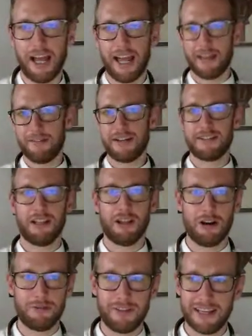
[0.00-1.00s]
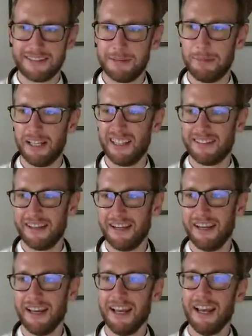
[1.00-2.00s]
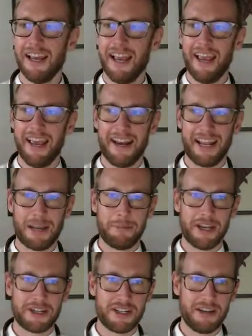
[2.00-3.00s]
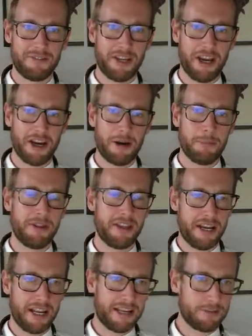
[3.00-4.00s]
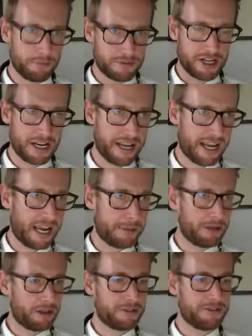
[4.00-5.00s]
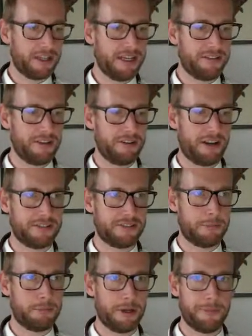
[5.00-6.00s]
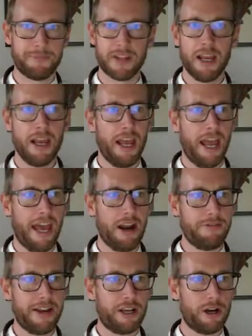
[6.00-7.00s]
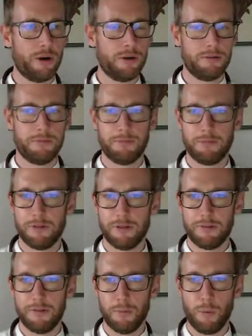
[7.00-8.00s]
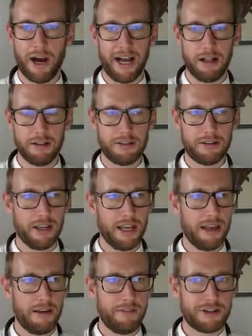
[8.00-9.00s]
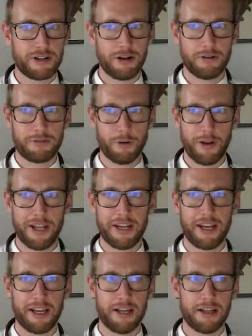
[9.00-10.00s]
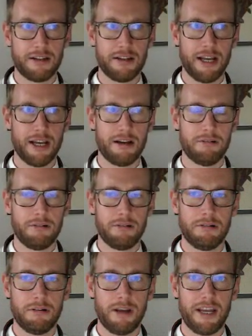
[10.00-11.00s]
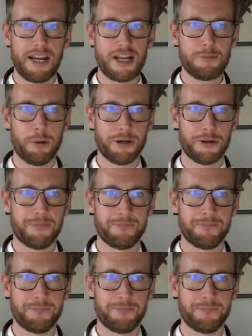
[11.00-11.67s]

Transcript: There's a lot of flexibility that can be achieved here, but the idea is with GenAI it becomes easier and simpler. And off I go to the wild venture of creating now a dashboard.